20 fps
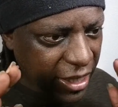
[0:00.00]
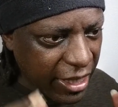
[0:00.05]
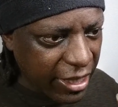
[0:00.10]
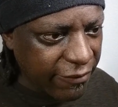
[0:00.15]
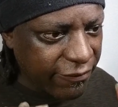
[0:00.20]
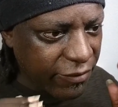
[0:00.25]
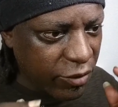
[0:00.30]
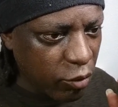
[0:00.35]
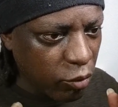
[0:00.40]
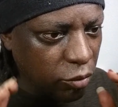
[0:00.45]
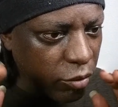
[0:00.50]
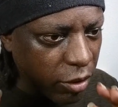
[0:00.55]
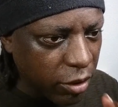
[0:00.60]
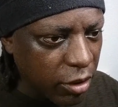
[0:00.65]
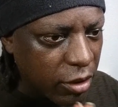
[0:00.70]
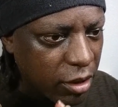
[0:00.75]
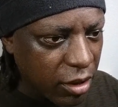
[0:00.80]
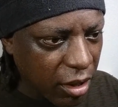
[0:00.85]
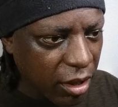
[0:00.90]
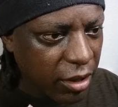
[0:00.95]
If you
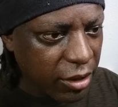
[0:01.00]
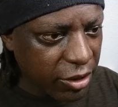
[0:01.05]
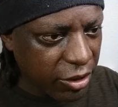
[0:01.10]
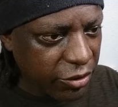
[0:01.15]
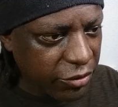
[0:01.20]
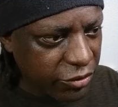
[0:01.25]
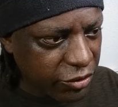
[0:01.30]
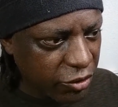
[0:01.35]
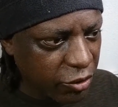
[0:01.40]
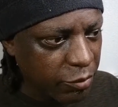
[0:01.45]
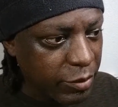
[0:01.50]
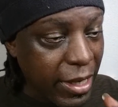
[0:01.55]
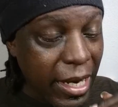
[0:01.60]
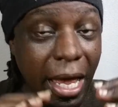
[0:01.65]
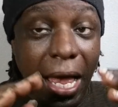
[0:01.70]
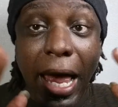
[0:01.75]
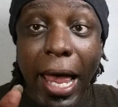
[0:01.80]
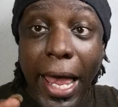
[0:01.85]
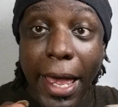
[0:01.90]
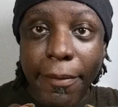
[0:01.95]
look on YouTube,
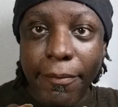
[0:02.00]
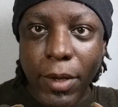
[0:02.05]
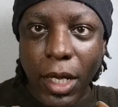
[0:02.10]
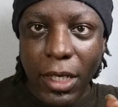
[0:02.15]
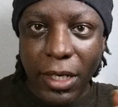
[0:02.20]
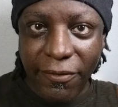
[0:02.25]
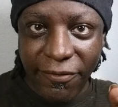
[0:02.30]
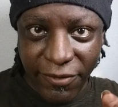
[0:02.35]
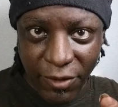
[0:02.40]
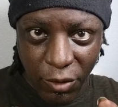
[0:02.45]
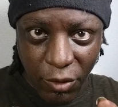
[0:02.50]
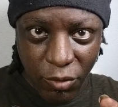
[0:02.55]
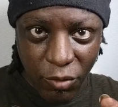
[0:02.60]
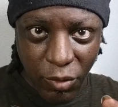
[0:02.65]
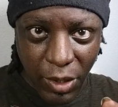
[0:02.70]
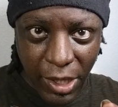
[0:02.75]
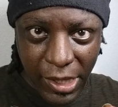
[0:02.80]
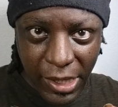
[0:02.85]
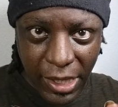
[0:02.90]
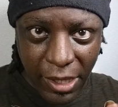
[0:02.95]
I'm on a phone
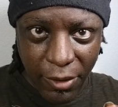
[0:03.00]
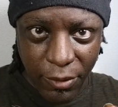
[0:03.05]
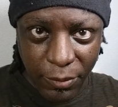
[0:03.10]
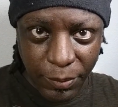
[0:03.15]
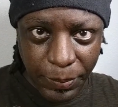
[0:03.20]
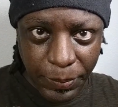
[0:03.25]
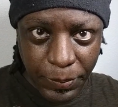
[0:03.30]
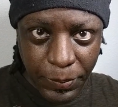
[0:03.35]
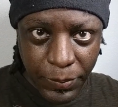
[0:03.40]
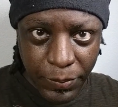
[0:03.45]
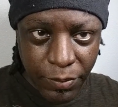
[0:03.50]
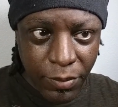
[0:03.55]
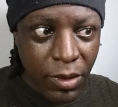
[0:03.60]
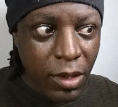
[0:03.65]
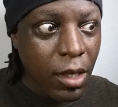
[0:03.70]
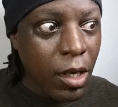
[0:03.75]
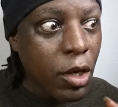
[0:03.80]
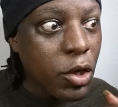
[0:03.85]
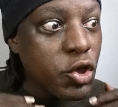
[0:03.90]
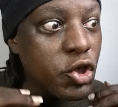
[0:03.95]
right now,
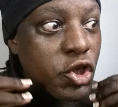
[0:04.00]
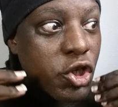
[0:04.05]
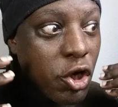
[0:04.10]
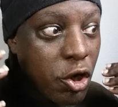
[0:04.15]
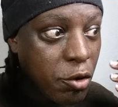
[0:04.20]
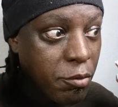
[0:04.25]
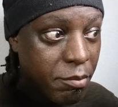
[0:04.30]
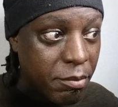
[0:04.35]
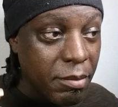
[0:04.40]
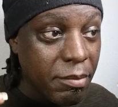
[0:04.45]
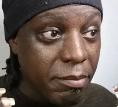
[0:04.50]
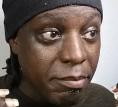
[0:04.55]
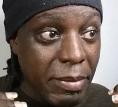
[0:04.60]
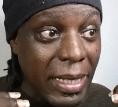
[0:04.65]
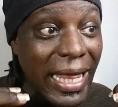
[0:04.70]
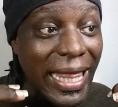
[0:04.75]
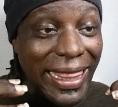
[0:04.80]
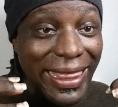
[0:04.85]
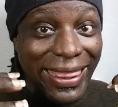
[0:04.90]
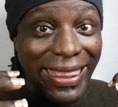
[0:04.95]
so
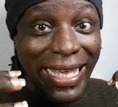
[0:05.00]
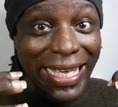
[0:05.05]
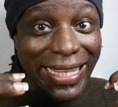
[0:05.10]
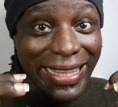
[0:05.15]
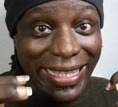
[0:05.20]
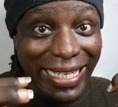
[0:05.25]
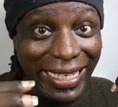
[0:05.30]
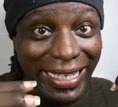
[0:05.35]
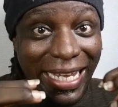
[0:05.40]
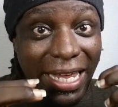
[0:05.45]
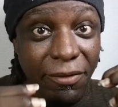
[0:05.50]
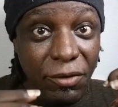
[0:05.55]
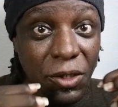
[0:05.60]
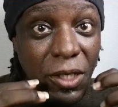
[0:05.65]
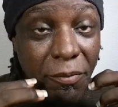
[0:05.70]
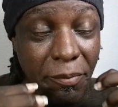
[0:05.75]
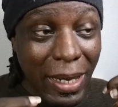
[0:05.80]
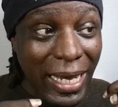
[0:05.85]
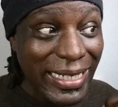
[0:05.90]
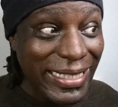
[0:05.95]
the
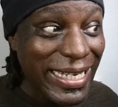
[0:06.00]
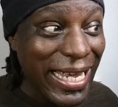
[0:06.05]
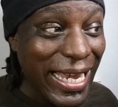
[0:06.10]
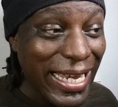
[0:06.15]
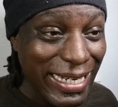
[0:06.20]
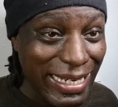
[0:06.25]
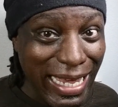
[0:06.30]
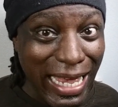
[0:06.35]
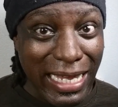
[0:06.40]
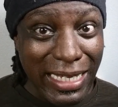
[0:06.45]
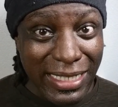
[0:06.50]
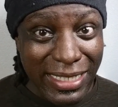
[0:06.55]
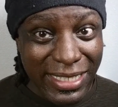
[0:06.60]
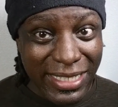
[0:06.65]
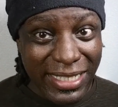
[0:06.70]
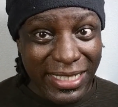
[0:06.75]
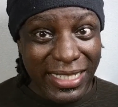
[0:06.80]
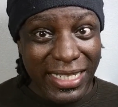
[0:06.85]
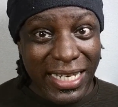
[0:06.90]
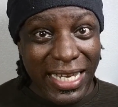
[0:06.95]
level of my
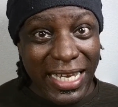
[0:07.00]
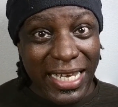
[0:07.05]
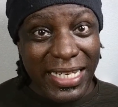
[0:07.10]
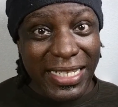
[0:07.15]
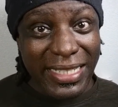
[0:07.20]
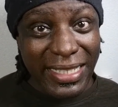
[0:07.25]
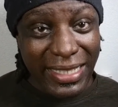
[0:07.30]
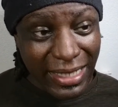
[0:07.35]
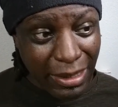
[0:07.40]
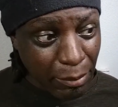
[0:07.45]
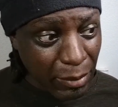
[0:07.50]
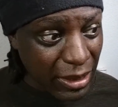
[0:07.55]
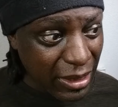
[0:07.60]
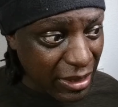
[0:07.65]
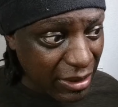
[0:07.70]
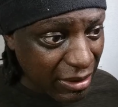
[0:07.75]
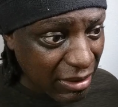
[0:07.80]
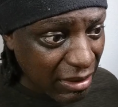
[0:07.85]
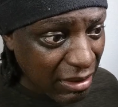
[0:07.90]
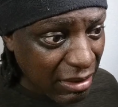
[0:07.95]
technology is
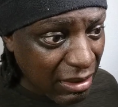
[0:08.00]
limited.